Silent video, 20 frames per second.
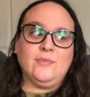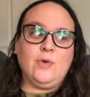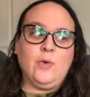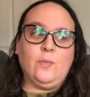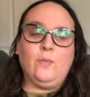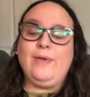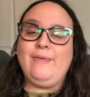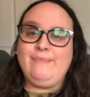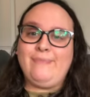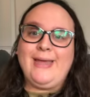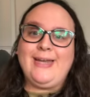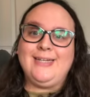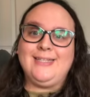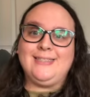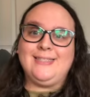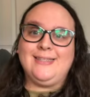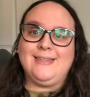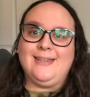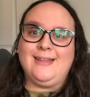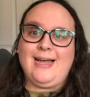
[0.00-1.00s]
we've made it
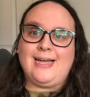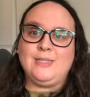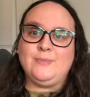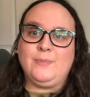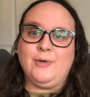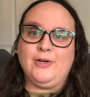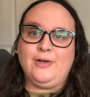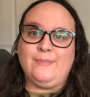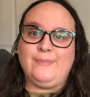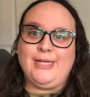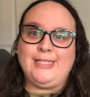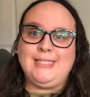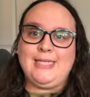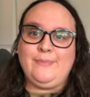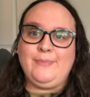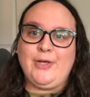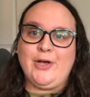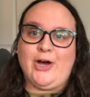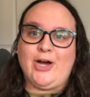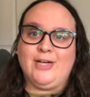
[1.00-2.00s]
to the last book of my
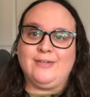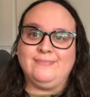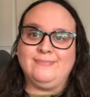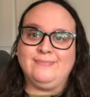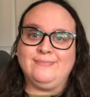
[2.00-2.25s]
TBR.